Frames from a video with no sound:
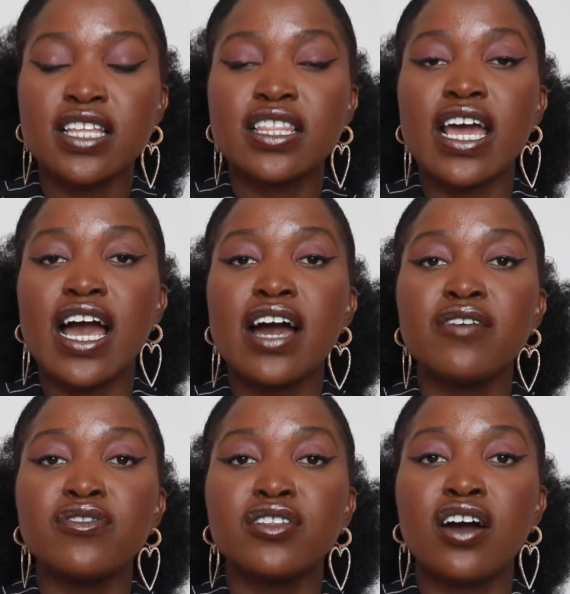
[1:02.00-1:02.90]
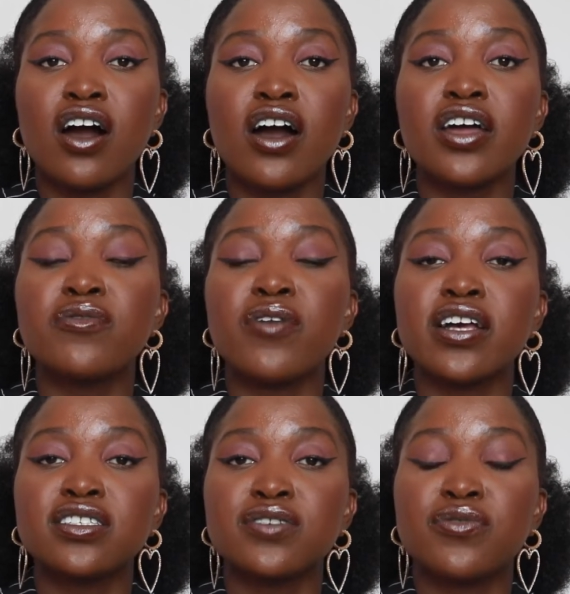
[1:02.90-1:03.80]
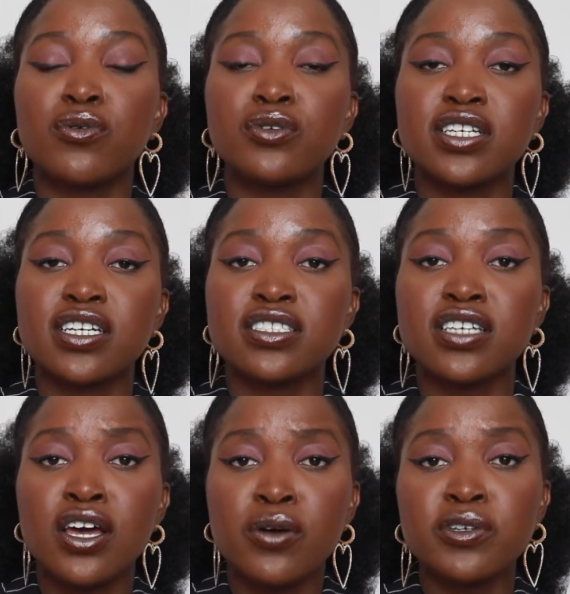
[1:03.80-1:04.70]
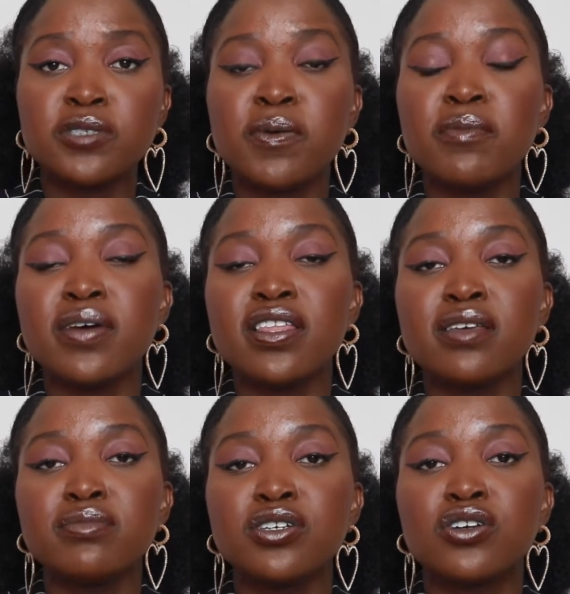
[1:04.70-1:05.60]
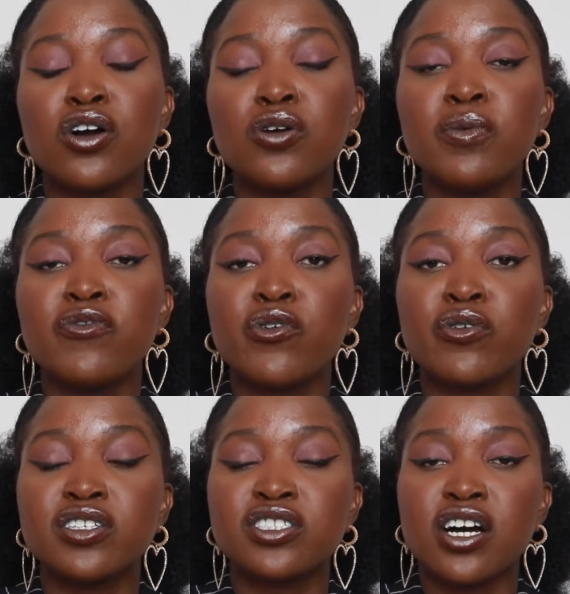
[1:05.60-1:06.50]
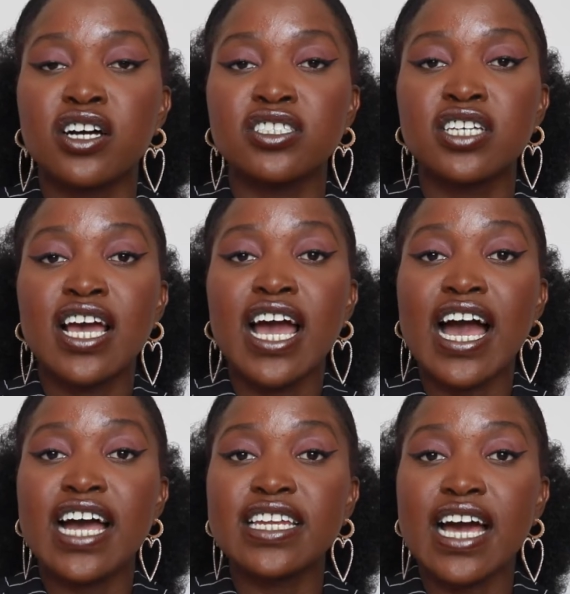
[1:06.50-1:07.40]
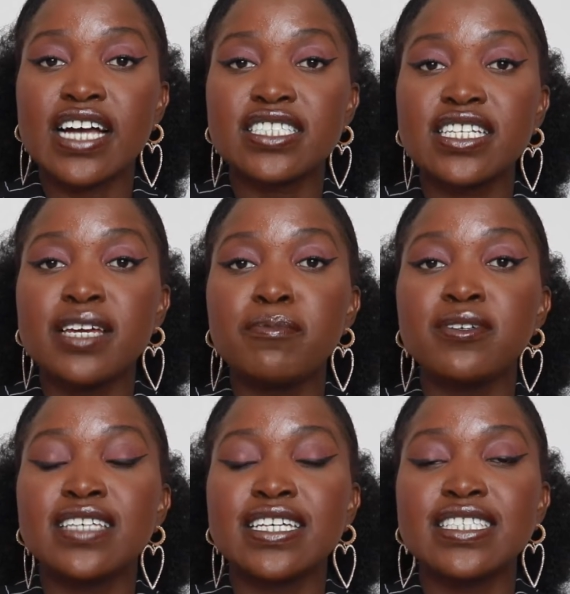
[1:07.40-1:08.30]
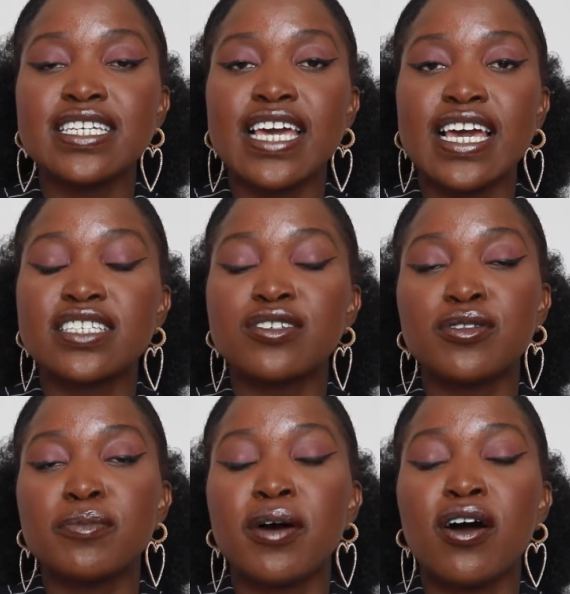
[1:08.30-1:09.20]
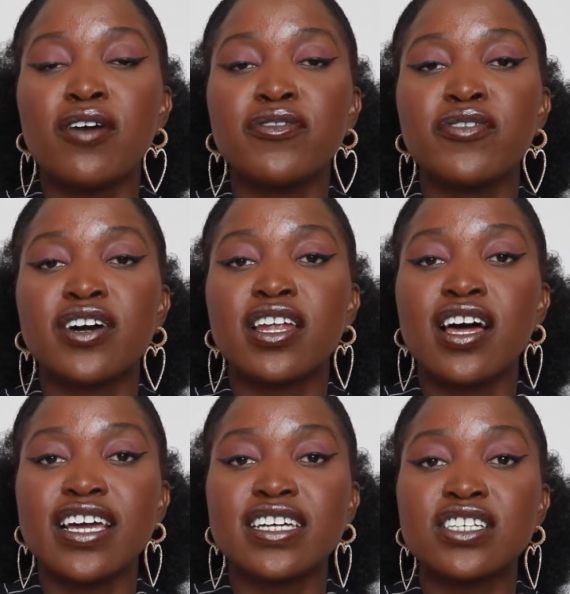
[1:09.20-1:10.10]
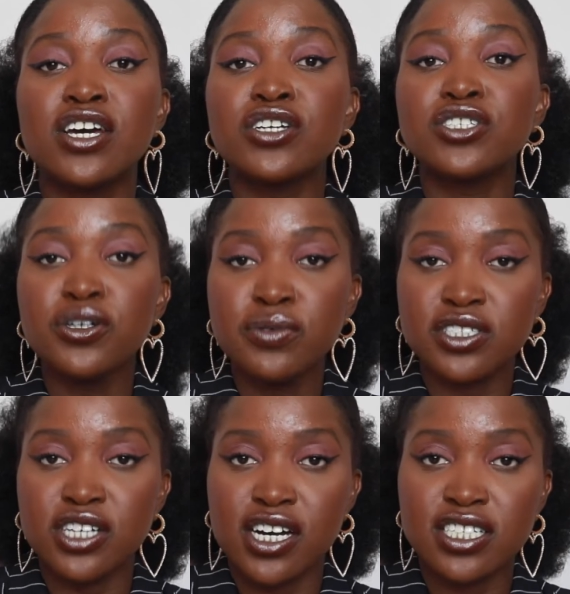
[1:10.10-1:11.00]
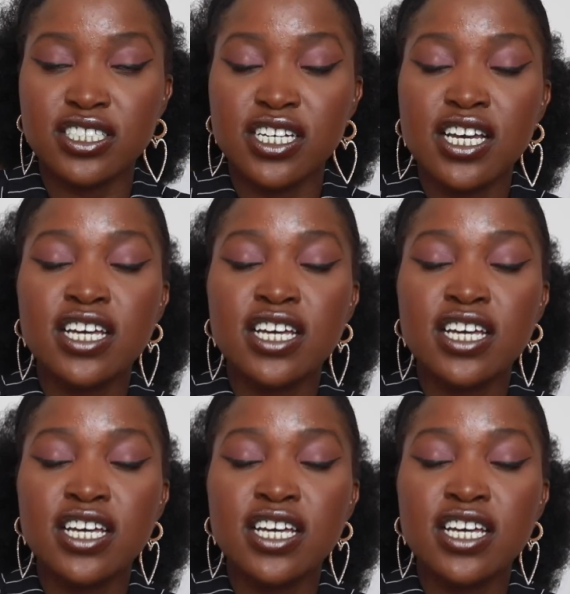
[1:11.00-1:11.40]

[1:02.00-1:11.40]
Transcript: They have the higher rights of audience, which permit them to go before a judge and actually present a case on the behalf of a client to a judge.